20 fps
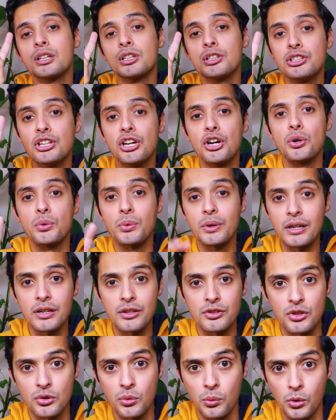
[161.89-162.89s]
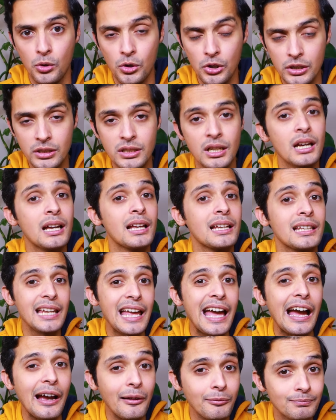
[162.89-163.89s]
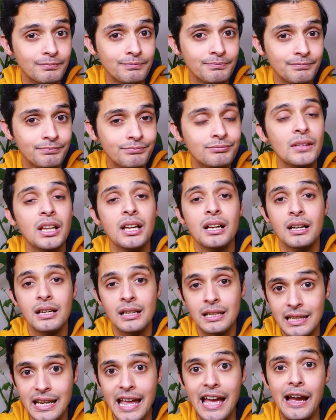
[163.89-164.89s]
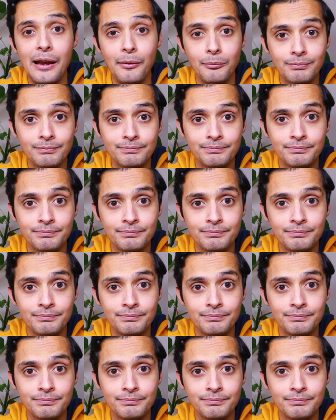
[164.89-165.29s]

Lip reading: no is the word nah. Nah.